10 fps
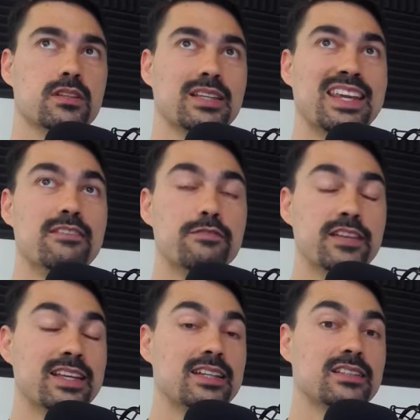
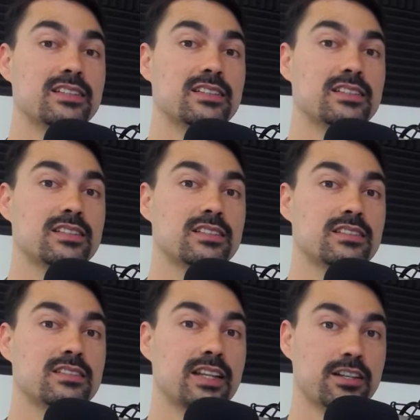infinite
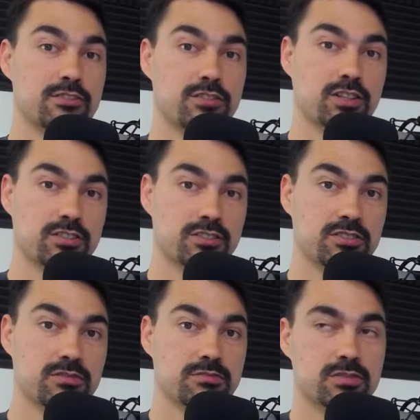data
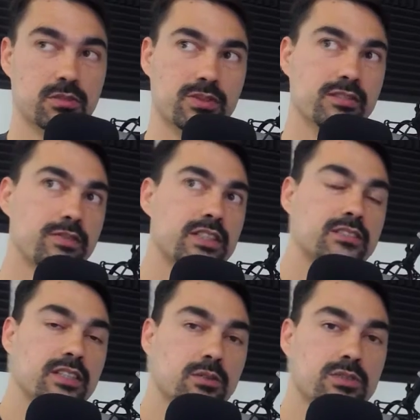structures. So infinite
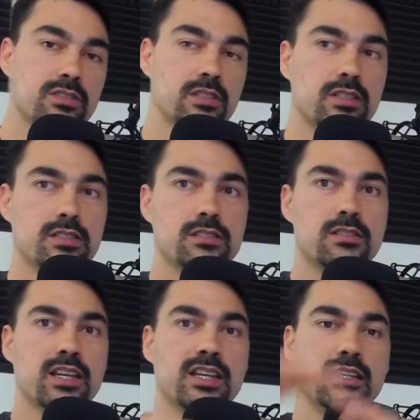sequences,
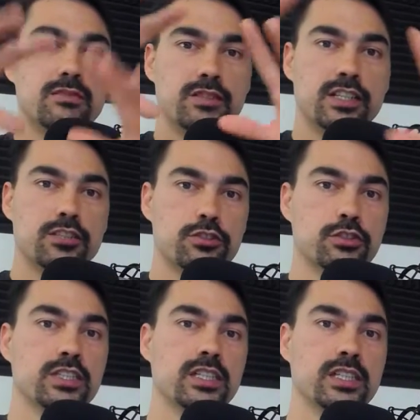infinite
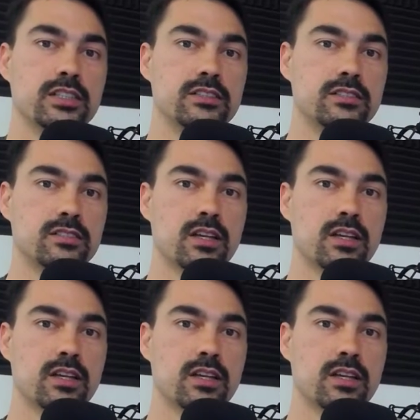trees,